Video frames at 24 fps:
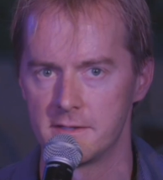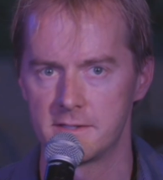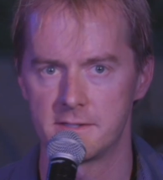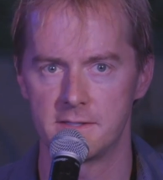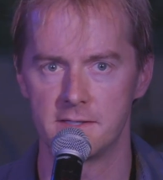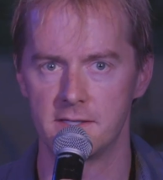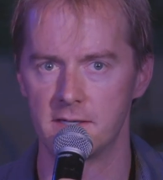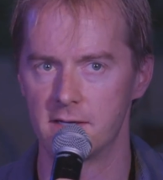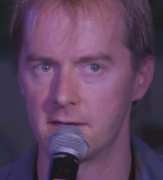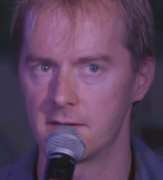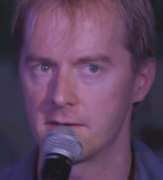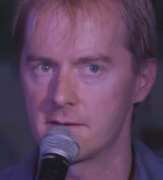
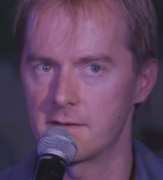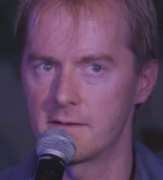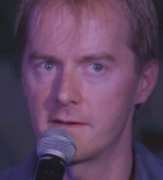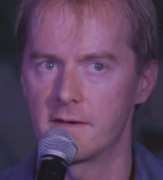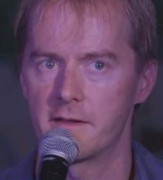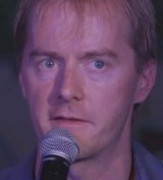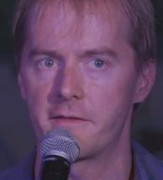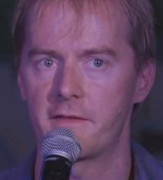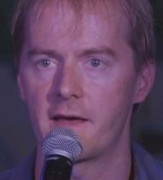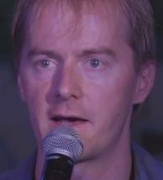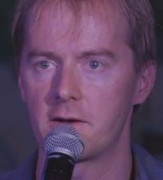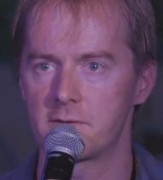seeing
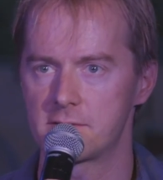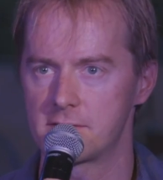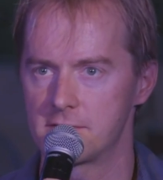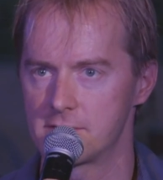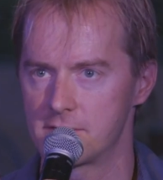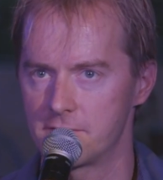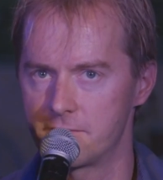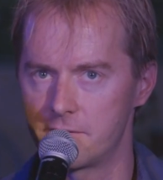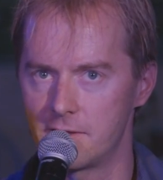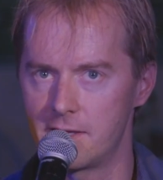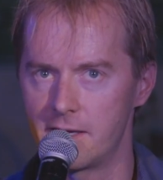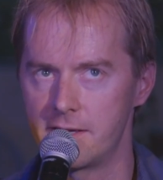
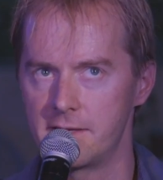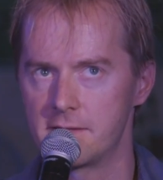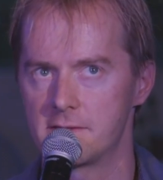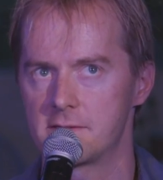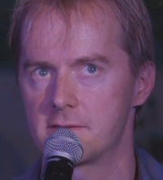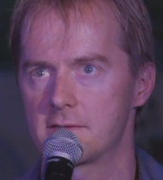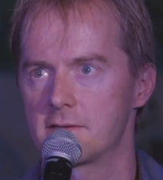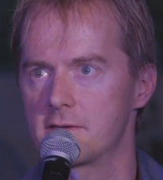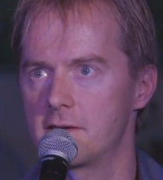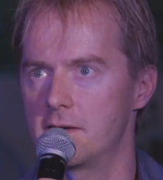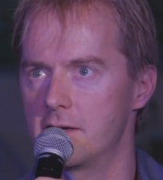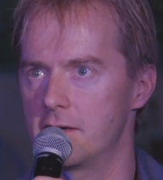thousands of
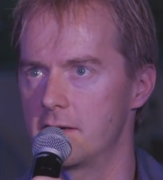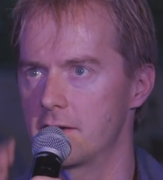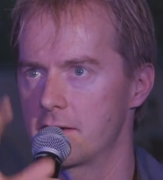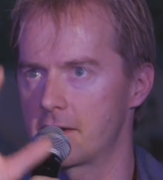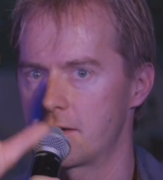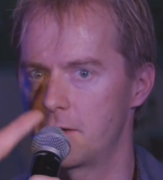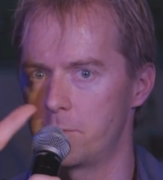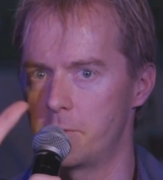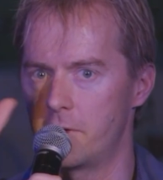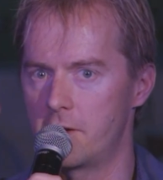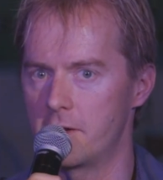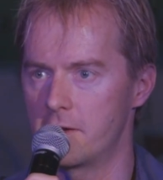lights
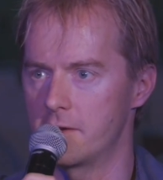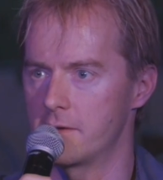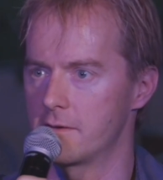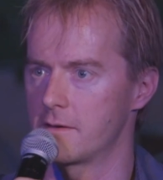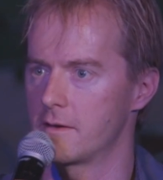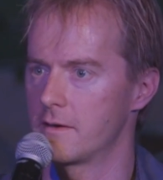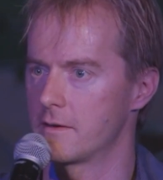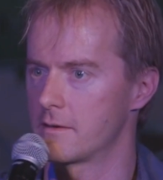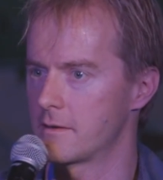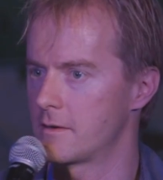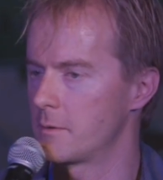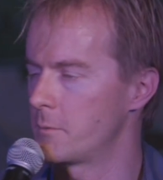come on
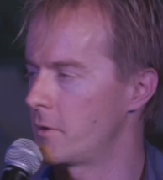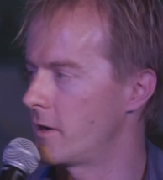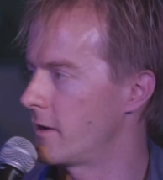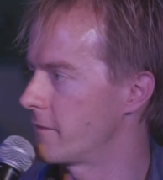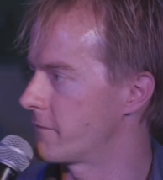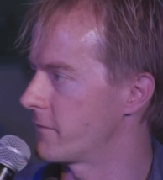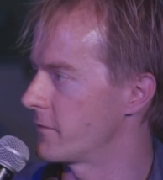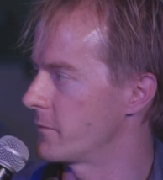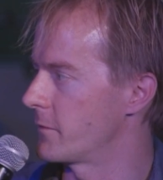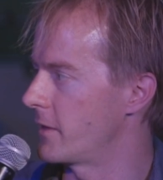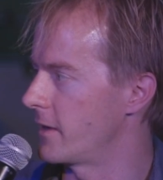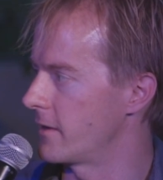and come
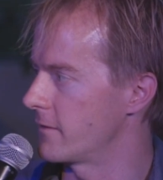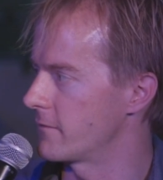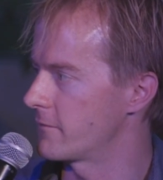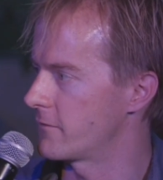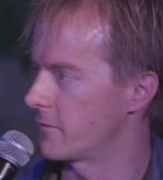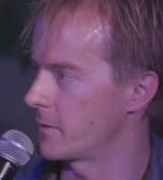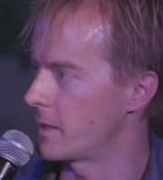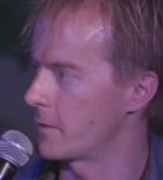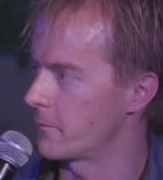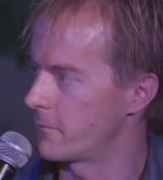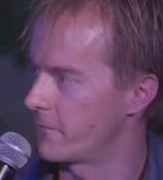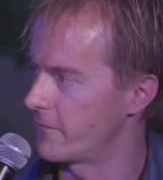off from that
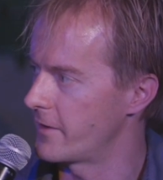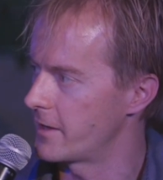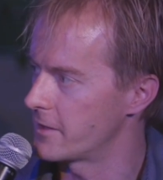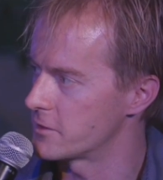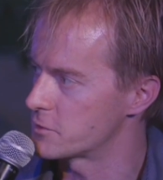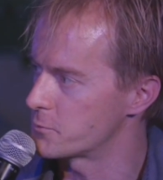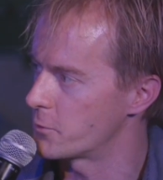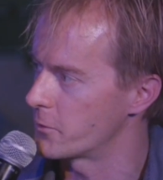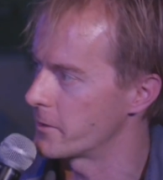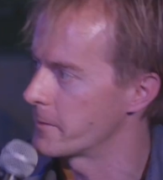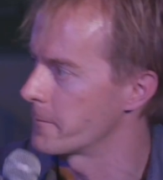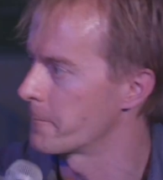
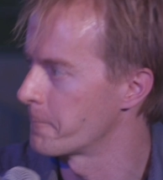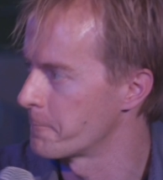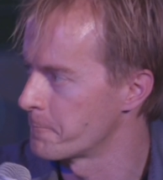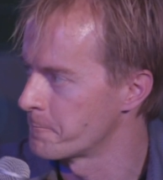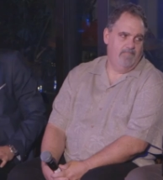vantage point.